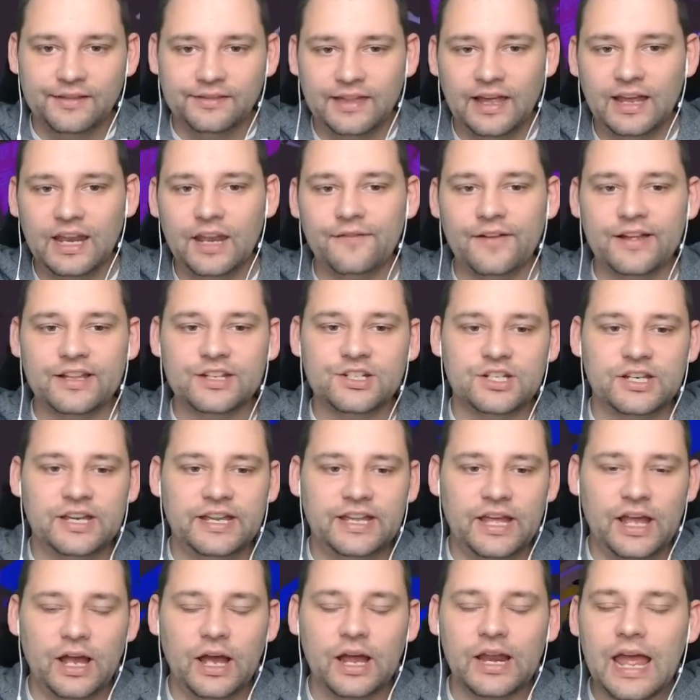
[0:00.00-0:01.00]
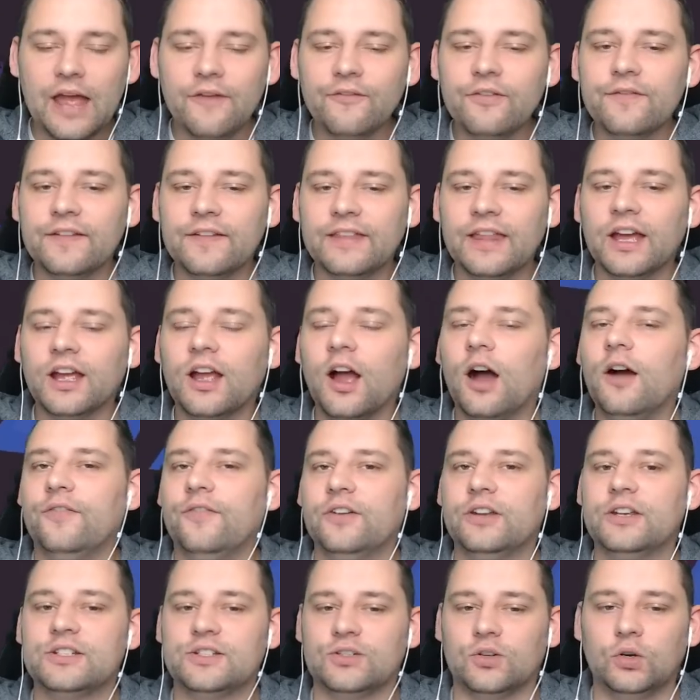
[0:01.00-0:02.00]
then eventually, everything that I can't fit
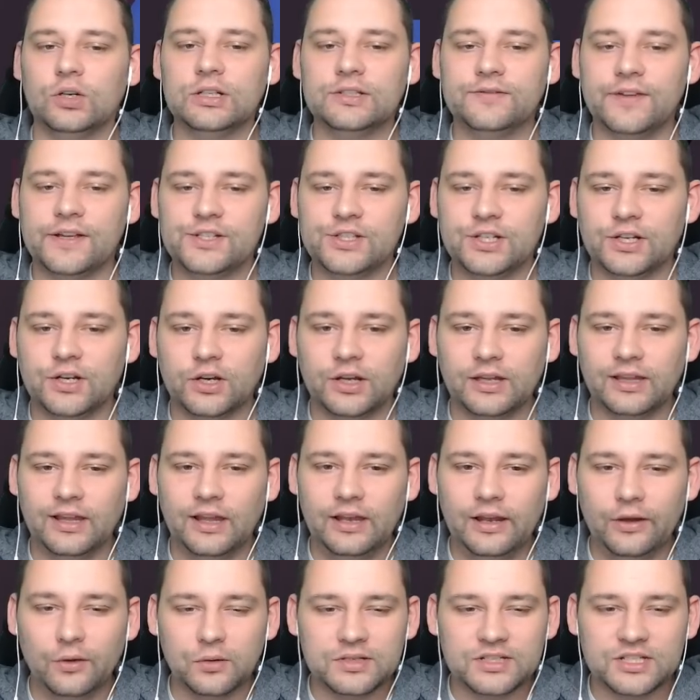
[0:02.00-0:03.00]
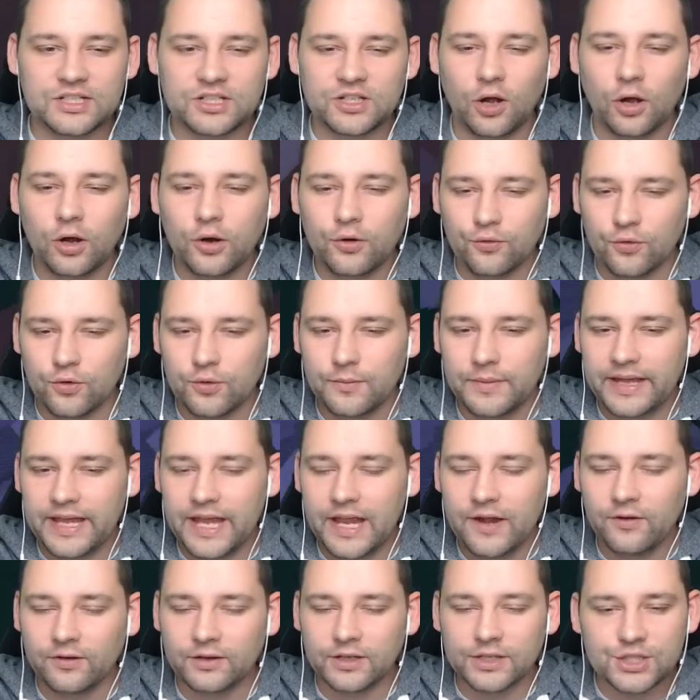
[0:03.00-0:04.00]
in the store is eventually going to be in the little stock room
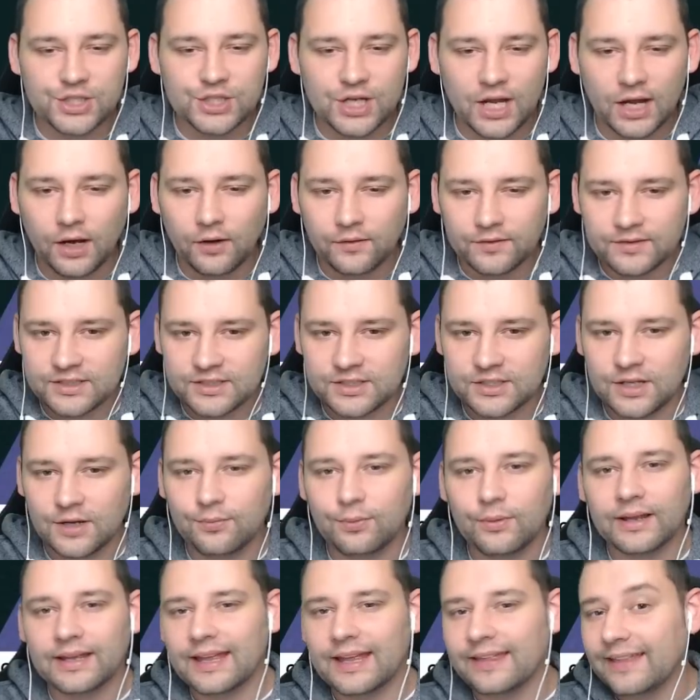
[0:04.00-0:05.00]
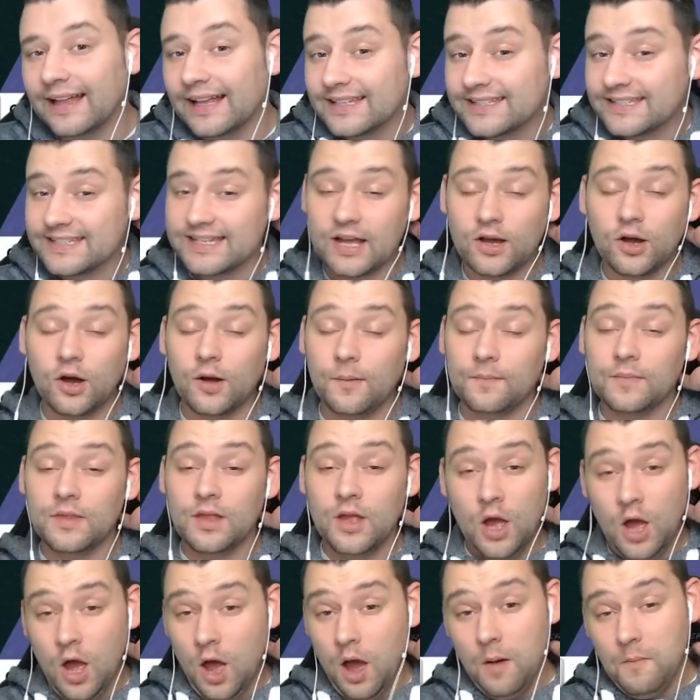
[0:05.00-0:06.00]
here on the shelves and stuff when I get that set up.
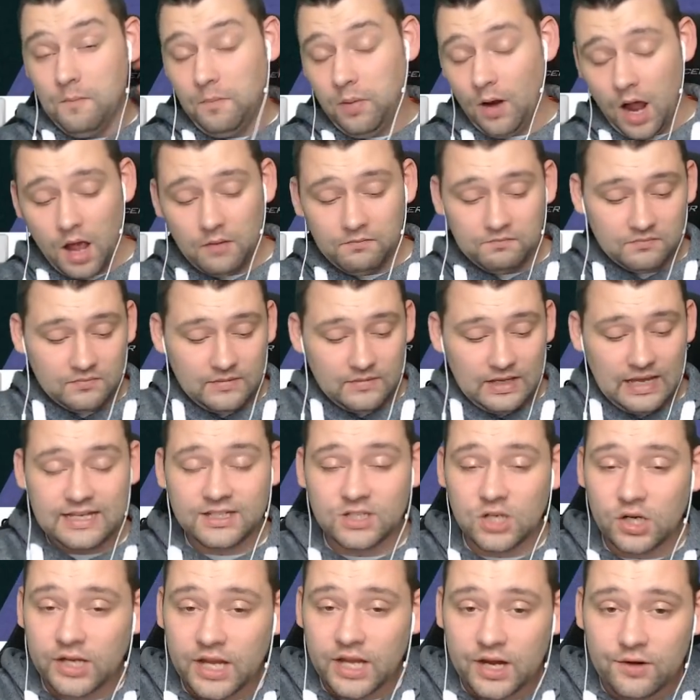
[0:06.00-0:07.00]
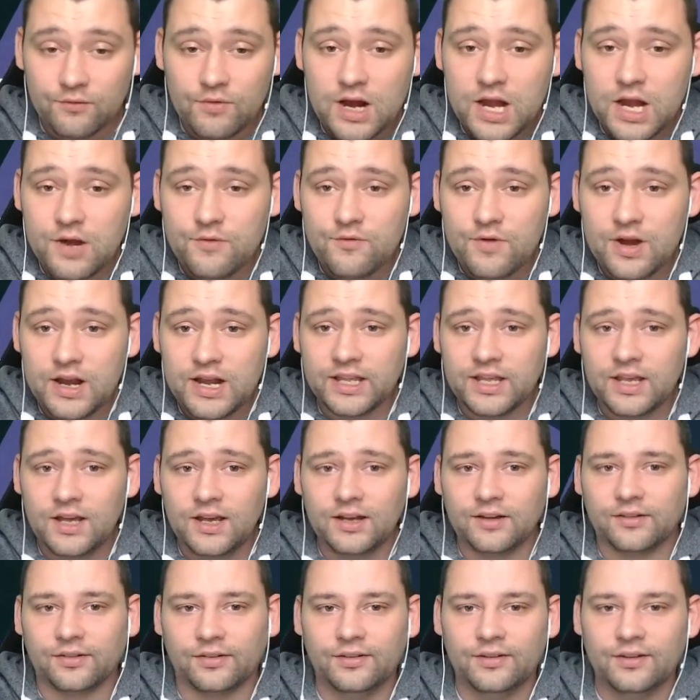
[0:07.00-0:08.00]
But it's looking really, really
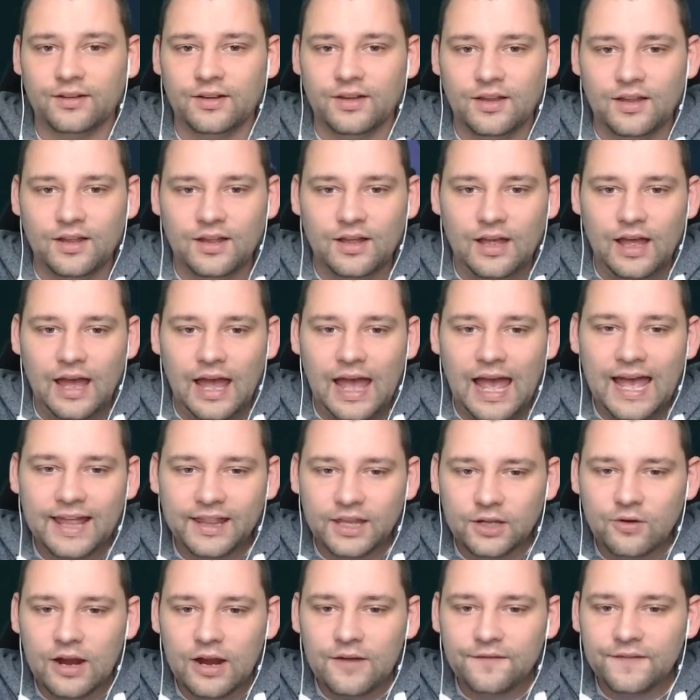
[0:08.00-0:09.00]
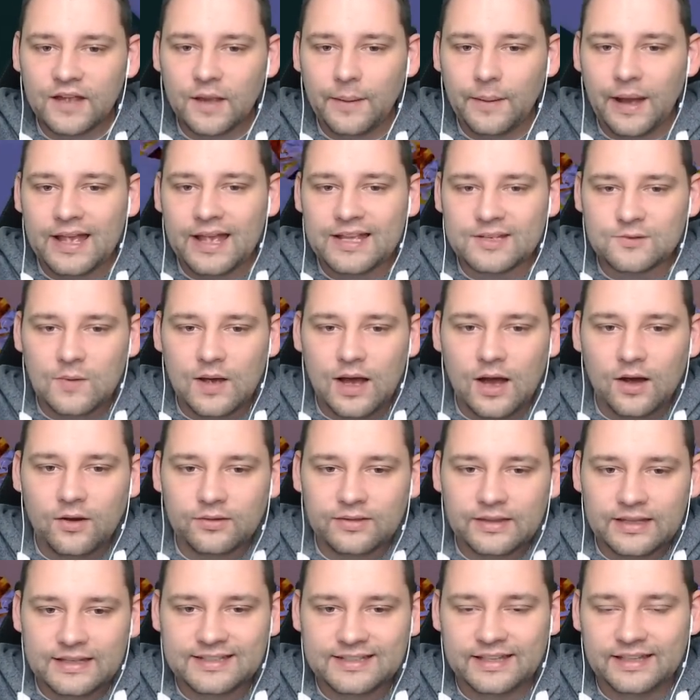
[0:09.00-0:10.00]
good. And the great thing about it as
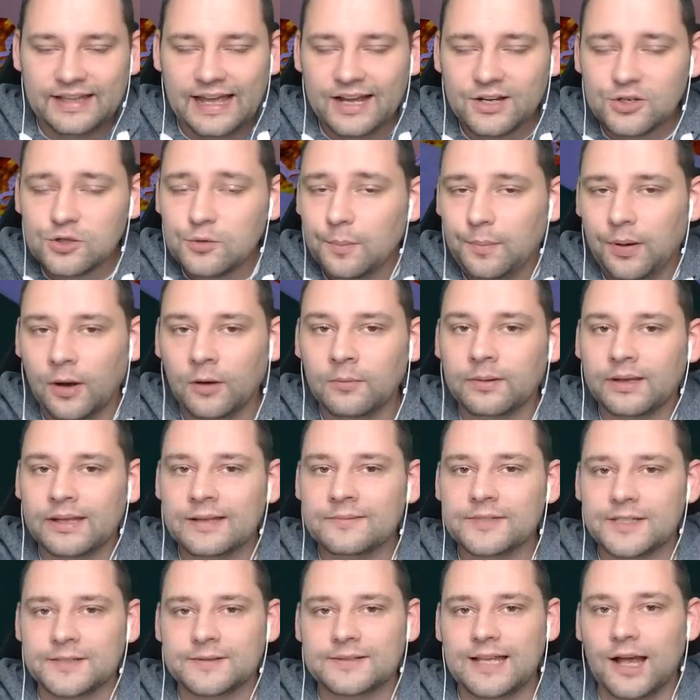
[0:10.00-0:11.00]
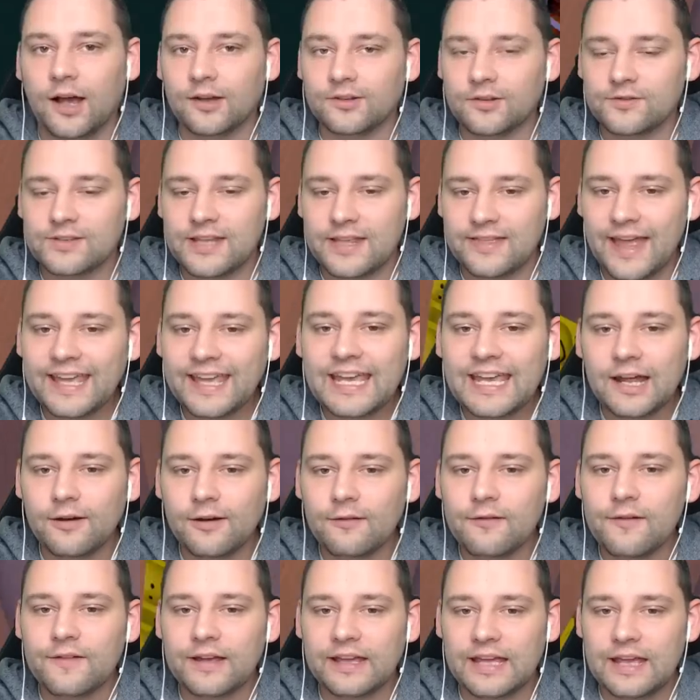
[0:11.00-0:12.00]
well is the actual pumpkins themselves, obviously, they give
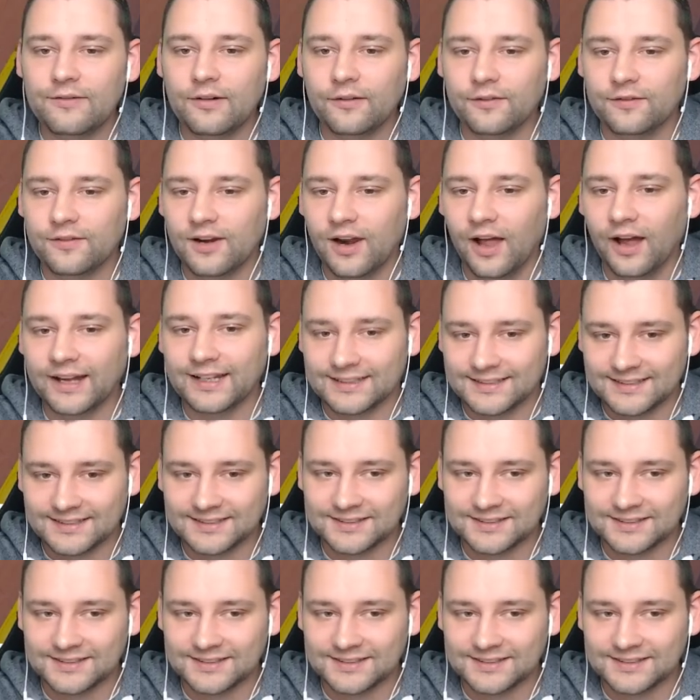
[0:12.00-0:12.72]
off, give off light.